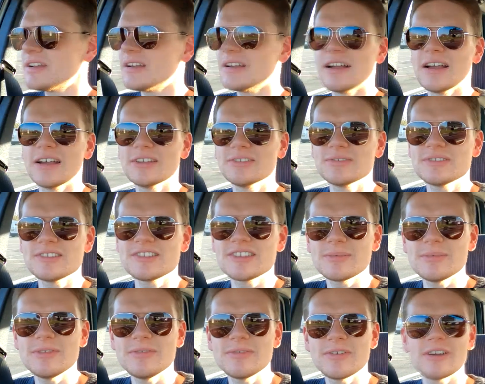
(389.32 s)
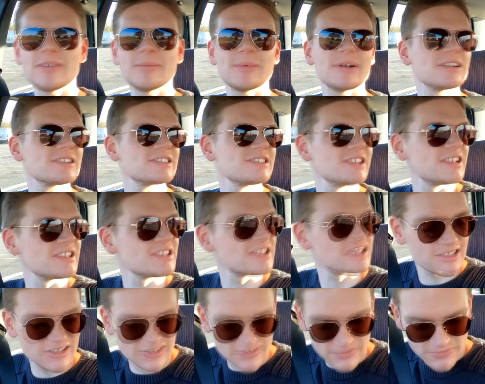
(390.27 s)
175 miles done
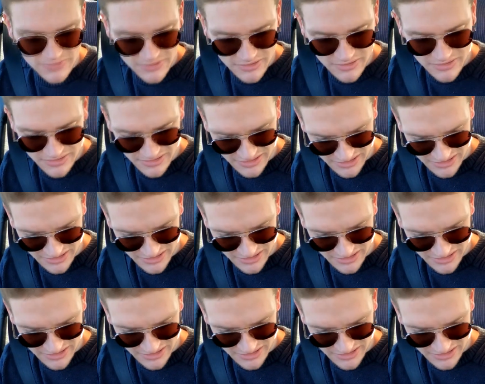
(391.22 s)
so far.